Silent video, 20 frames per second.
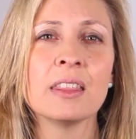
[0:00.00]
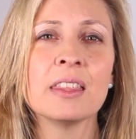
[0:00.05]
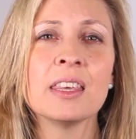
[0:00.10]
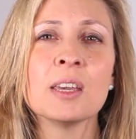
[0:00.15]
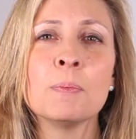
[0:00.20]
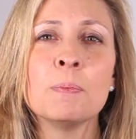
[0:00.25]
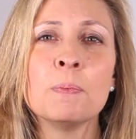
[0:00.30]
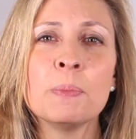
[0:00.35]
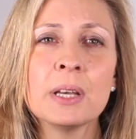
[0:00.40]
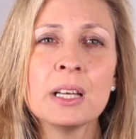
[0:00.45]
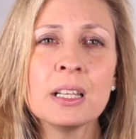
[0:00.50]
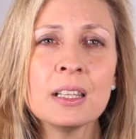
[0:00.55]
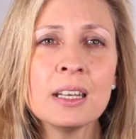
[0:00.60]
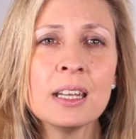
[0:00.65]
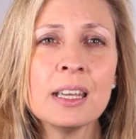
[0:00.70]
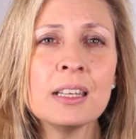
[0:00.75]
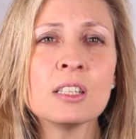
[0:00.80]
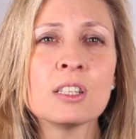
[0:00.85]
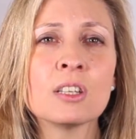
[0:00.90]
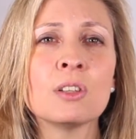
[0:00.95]
The
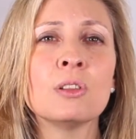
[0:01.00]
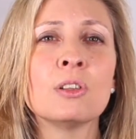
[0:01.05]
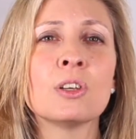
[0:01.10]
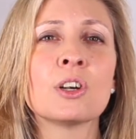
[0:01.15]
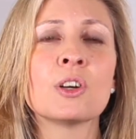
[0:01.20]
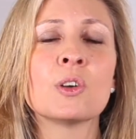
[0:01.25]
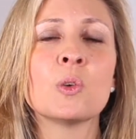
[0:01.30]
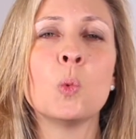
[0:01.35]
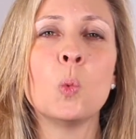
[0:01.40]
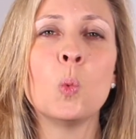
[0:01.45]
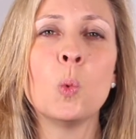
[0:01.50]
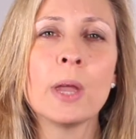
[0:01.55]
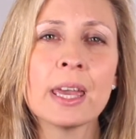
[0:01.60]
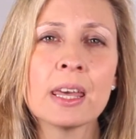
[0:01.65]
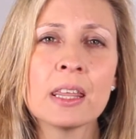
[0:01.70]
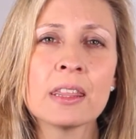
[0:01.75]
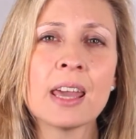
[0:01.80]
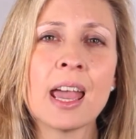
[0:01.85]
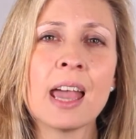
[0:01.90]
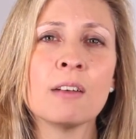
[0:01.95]
ability to learn
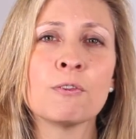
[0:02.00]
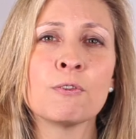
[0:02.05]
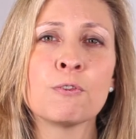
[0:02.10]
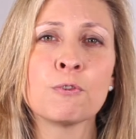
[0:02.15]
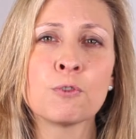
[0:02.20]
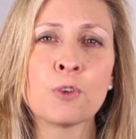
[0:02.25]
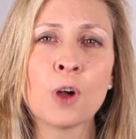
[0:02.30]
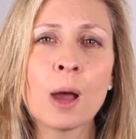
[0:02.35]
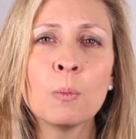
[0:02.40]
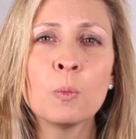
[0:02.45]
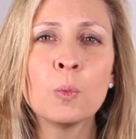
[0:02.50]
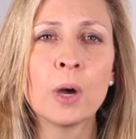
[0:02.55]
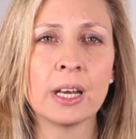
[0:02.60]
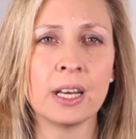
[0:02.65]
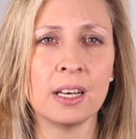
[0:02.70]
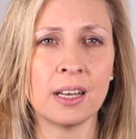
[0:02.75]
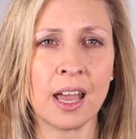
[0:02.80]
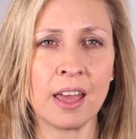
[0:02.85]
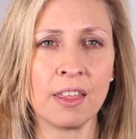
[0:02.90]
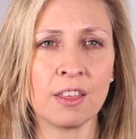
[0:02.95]
with and from
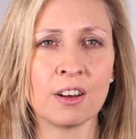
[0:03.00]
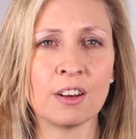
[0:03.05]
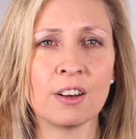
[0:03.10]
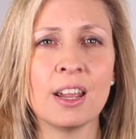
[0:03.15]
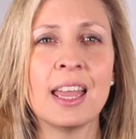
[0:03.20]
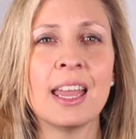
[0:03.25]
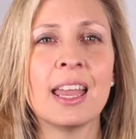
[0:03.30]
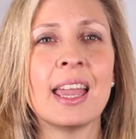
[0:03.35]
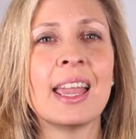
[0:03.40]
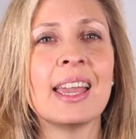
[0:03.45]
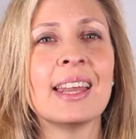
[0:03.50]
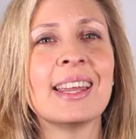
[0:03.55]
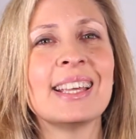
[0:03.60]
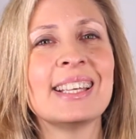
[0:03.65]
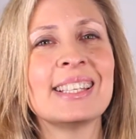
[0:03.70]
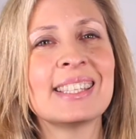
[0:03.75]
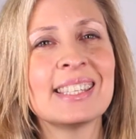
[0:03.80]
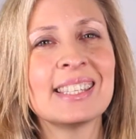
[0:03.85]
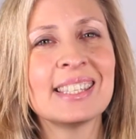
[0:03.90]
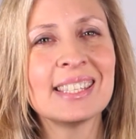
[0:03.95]
one another in
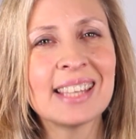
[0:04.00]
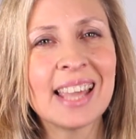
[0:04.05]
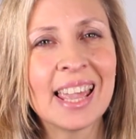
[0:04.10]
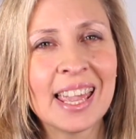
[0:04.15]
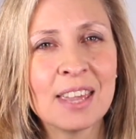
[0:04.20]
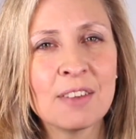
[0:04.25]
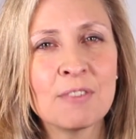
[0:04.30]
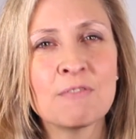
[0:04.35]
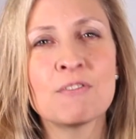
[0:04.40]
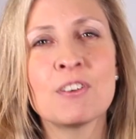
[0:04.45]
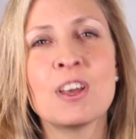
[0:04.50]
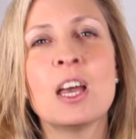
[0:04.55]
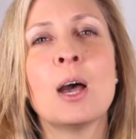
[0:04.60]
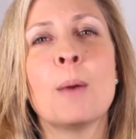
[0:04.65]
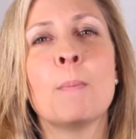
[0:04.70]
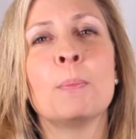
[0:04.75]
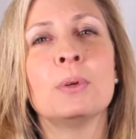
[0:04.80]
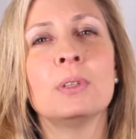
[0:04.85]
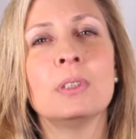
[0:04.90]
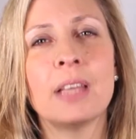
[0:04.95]
a safe,
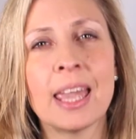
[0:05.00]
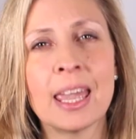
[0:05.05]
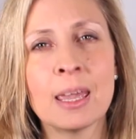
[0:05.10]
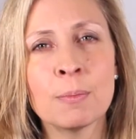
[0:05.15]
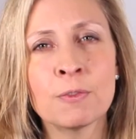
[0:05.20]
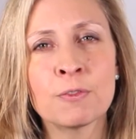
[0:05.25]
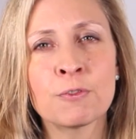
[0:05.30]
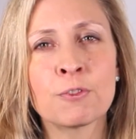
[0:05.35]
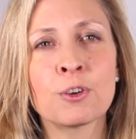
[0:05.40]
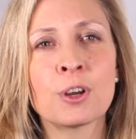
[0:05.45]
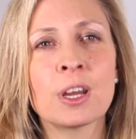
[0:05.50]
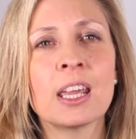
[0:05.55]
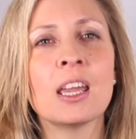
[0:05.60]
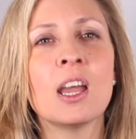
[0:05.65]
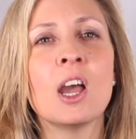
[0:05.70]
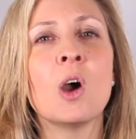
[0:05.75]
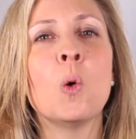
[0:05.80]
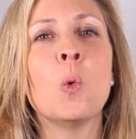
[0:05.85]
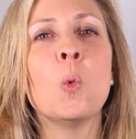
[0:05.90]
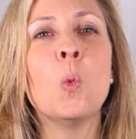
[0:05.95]

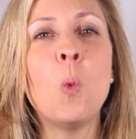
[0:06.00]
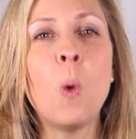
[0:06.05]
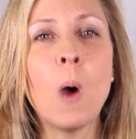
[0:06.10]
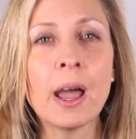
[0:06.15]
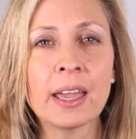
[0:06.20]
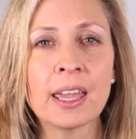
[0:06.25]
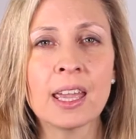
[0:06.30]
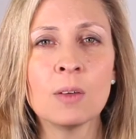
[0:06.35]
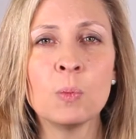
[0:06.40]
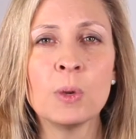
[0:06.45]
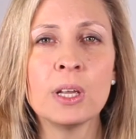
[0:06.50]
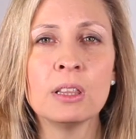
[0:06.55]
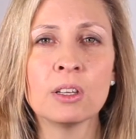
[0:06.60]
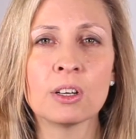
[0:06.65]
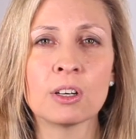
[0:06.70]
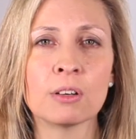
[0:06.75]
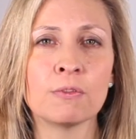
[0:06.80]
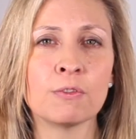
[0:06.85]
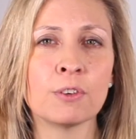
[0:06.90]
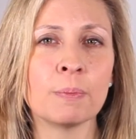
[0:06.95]
blame-free, what can we
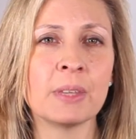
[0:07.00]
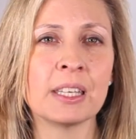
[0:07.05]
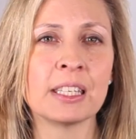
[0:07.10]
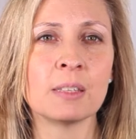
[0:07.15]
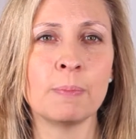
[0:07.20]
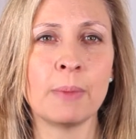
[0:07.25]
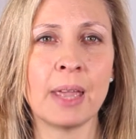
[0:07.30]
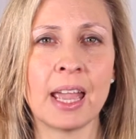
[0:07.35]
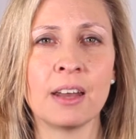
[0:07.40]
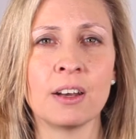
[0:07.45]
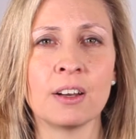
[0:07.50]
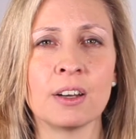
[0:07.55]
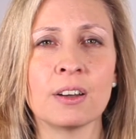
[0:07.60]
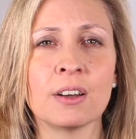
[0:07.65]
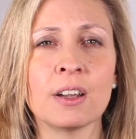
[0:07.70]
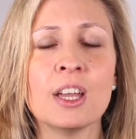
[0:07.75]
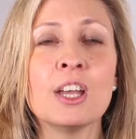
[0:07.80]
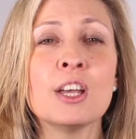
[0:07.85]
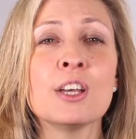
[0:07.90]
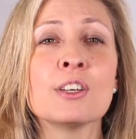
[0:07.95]
learn from this
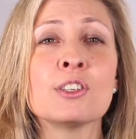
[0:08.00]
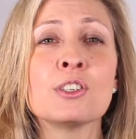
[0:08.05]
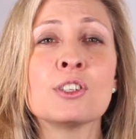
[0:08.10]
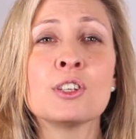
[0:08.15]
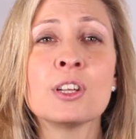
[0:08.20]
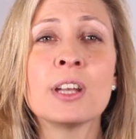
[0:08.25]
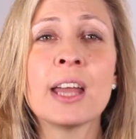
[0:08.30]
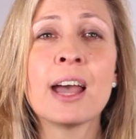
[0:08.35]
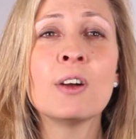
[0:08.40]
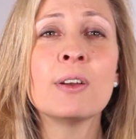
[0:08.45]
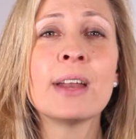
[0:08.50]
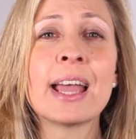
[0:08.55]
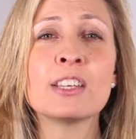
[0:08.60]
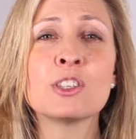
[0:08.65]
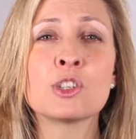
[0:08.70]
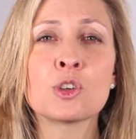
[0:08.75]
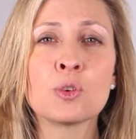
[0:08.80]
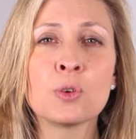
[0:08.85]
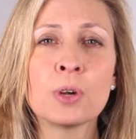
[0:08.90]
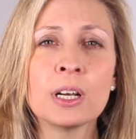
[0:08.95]
manner, stood out
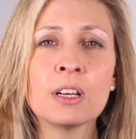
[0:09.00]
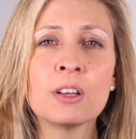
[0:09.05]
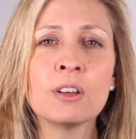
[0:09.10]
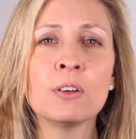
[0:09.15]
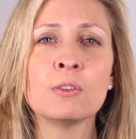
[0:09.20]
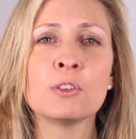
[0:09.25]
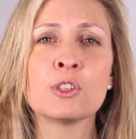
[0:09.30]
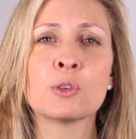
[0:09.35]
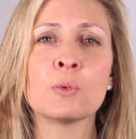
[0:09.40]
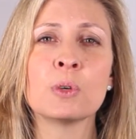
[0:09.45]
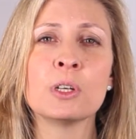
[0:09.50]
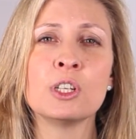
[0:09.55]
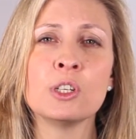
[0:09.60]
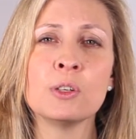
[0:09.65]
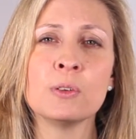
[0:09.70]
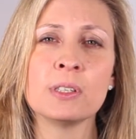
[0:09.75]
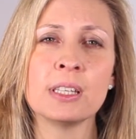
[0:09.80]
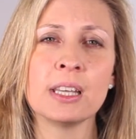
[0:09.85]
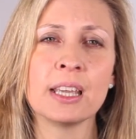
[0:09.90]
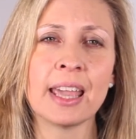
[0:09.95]
as critical to
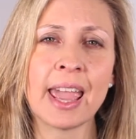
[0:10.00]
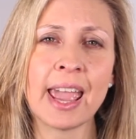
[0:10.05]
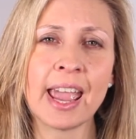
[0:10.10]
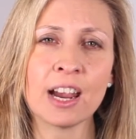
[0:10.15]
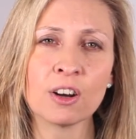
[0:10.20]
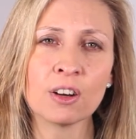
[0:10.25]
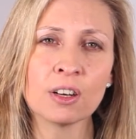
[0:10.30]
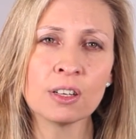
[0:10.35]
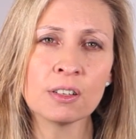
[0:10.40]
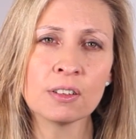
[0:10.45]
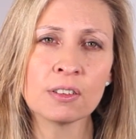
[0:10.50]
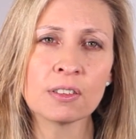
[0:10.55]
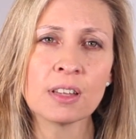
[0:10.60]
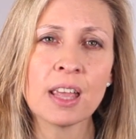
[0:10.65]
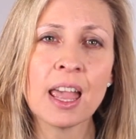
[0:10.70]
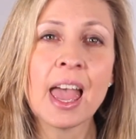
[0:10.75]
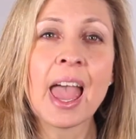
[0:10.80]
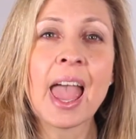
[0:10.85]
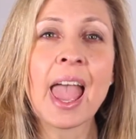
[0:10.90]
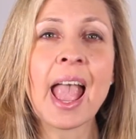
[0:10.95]
reducing
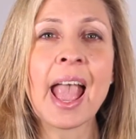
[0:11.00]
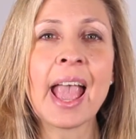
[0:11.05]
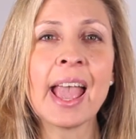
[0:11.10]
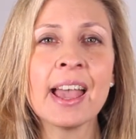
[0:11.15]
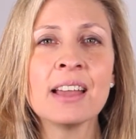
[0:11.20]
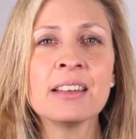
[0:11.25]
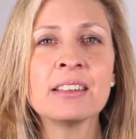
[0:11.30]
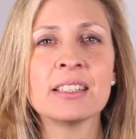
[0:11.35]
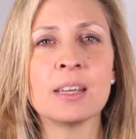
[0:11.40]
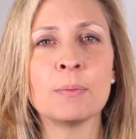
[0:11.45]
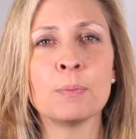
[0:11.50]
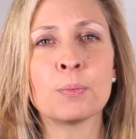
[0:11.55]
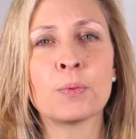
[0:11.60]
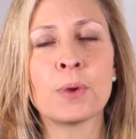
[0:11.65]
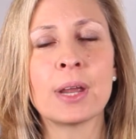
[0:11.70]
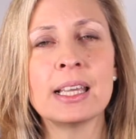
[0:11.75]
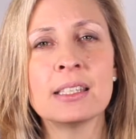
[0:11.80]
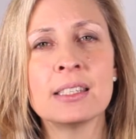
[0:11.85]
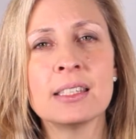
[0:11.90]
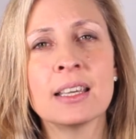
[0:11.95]
errors and
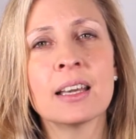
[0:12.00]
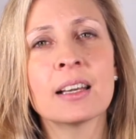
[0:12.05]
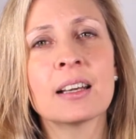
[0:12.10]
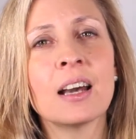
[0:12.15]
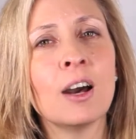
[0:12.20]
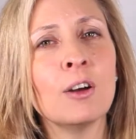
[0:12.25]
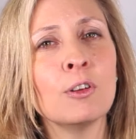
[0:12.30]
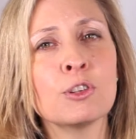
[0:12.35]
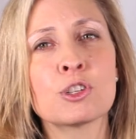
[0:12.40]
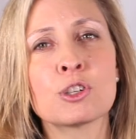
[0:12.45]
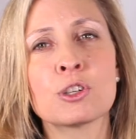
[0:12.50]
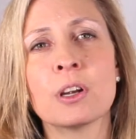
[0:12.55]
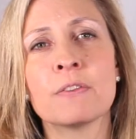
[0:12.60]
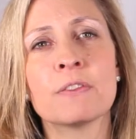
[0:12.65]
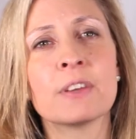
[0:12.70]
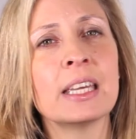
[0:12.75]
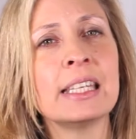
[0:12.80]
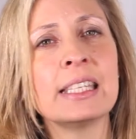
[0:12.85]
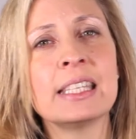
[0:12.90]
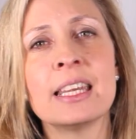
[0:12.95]
embracing a culture
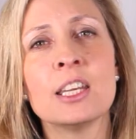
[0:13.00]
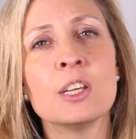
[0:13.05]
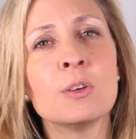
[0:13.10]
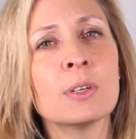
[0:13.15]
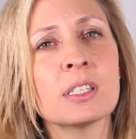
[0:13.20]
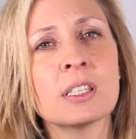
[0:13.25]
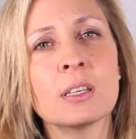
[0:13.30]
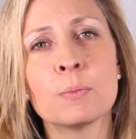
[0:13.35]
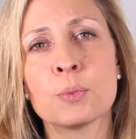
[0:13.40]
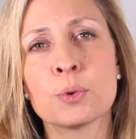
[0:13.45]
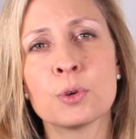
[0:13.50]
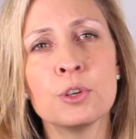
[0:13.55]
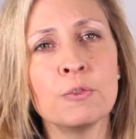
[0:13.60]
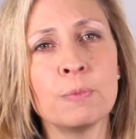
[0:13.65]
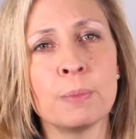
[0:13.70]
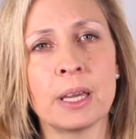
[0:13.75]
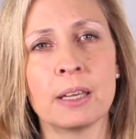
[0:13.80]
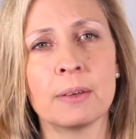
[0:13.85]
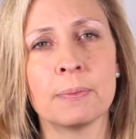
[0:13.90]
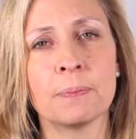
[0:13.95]
of continuous
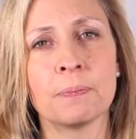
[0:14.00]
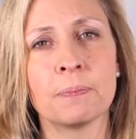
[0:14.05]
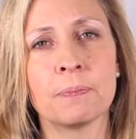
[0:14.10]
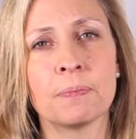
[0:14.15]
improvement.